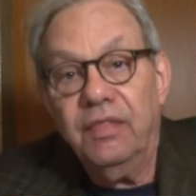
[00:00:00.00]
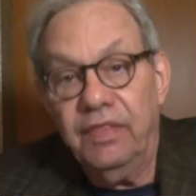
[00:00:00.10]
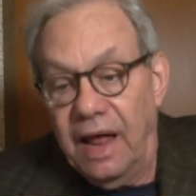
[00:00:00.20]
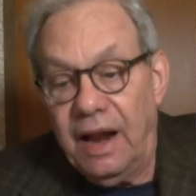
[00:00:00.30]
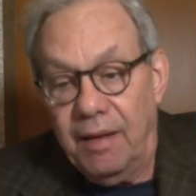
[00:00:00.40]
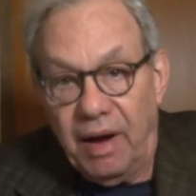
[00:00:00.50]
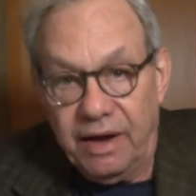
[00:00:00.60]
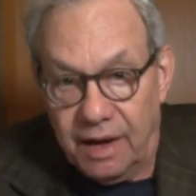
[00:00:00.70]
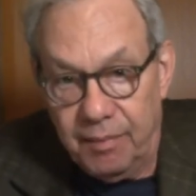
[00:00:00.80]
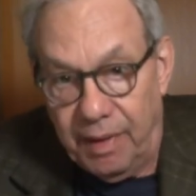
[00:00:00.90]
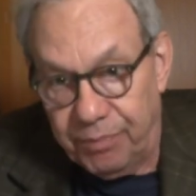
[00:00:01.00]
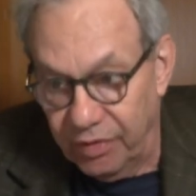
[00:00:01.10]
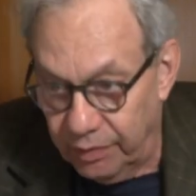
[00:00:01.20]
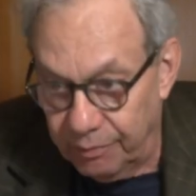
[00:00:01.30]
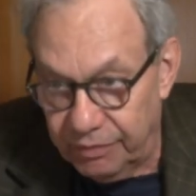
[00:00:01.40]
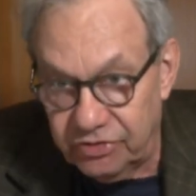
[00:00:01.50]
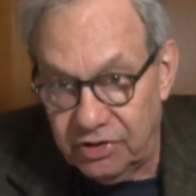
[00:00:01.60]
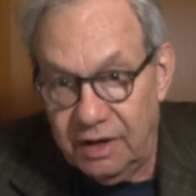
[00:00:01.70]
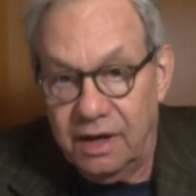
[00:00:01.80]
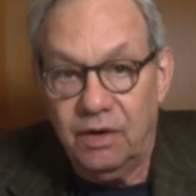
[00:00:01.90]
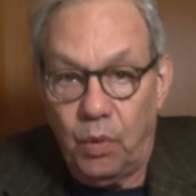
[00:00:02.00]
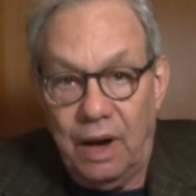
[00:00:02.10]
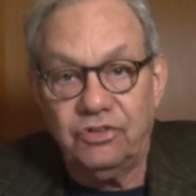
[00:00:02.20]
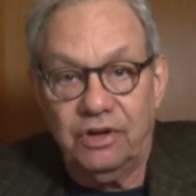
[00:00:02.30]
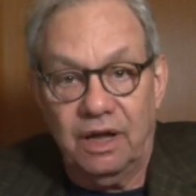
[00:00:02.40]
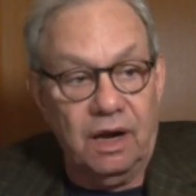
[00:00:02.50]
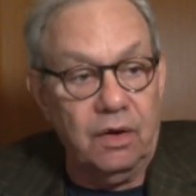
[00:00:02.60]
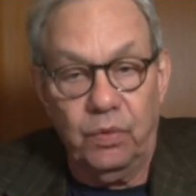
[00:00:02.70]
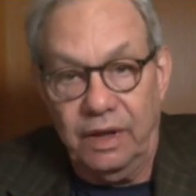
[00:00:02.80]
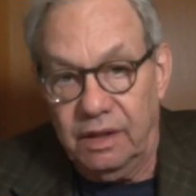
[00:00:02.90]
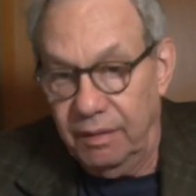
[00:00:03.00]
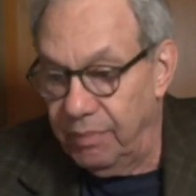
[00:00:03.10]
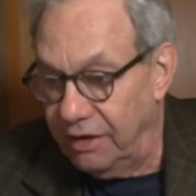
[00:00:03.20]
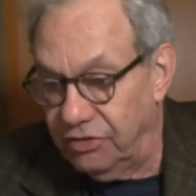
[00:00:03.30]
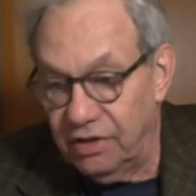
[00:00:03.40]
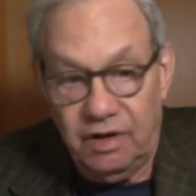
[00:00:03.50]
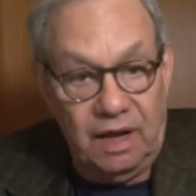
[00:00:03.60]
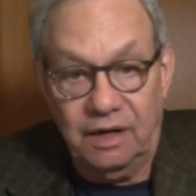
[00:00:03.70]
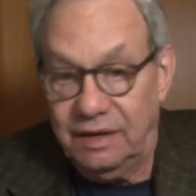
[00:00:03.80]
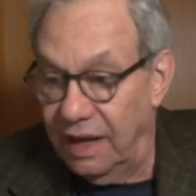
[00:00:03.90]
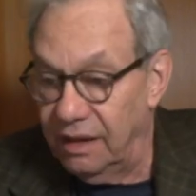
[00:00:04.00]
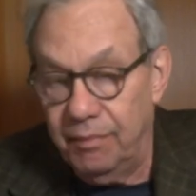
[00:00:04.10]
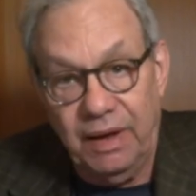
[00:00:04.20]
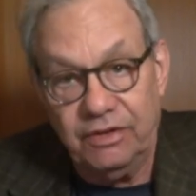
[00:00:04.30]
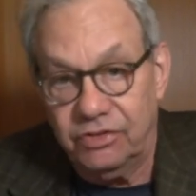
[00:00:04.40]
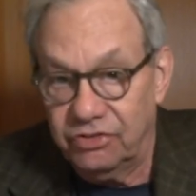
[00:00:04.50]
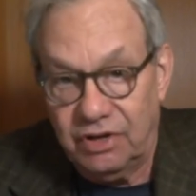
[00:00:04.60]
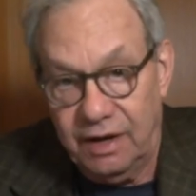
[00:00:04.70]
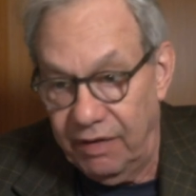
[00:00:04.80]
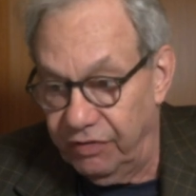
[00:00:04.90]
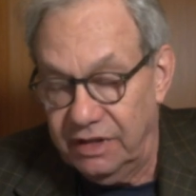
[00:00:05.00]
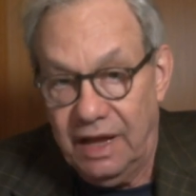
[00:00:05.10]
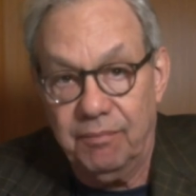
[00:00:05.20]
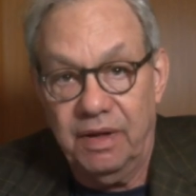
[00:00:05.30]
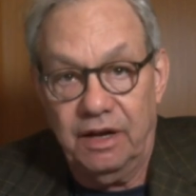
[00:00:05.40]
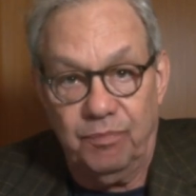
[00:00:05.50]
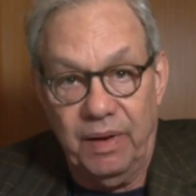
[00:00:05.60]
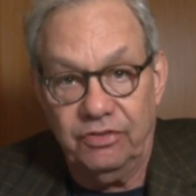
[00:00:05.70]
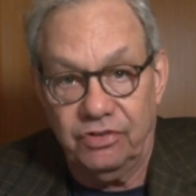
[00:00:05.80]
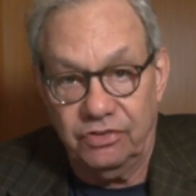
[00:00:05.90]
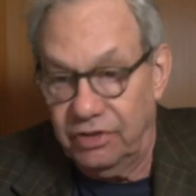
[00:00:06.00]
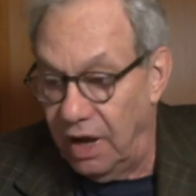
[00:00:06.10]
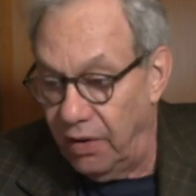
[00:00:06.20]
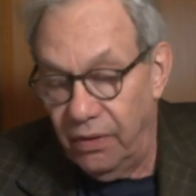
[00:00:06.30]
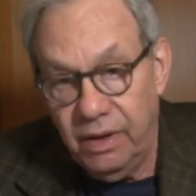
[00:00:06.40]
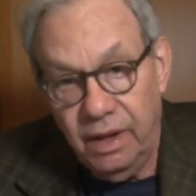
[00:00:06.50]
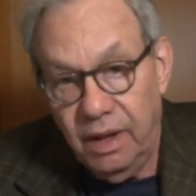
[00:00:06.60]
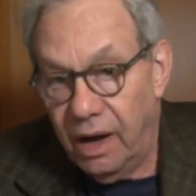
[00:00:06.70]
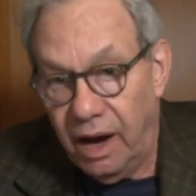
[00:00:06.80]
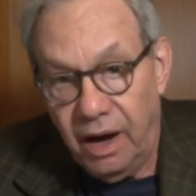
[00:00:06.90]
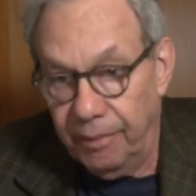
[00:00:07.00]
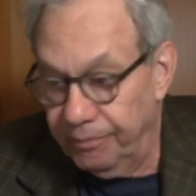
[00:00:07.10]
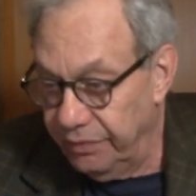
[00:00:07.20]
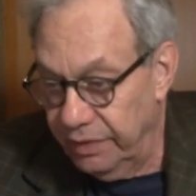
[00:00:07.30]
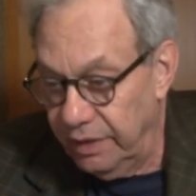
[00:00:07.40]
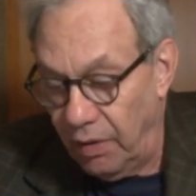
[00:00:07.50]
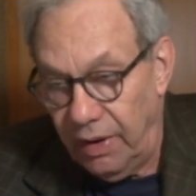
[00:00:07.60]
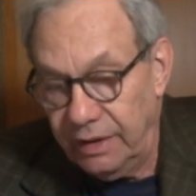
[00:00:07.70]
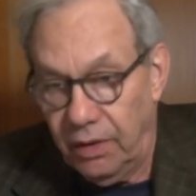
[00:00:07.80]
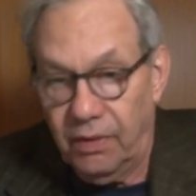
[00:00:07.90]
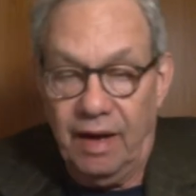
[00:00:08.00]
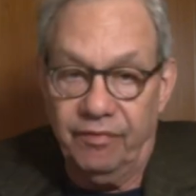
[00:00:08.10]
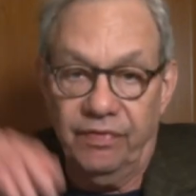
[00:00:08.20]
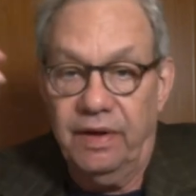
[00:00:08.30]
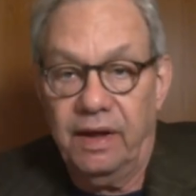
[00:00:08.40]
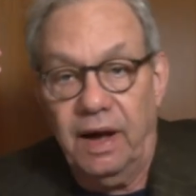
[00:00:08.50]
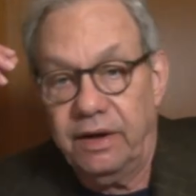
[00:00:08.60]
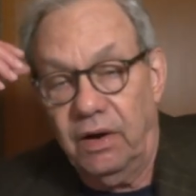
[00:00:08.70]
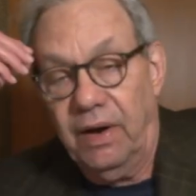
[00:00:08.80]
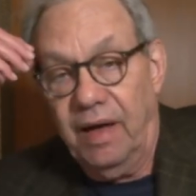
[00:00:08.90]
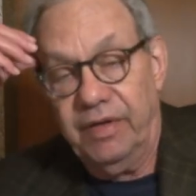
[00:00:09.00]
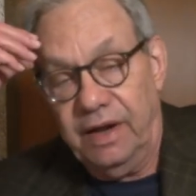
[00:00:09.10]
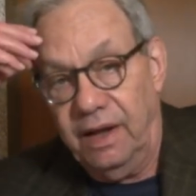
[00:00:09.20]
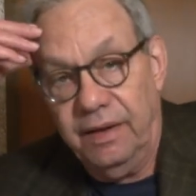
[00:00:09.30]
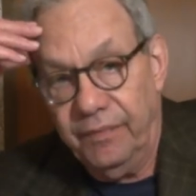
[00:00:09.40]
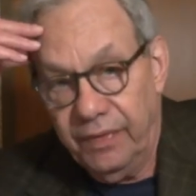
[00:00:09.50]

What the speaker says: Then I might come up with one, but sitting here watching it on a weekly basis and on a daily basis, on every 10-minute basis, no. No, I don't have any.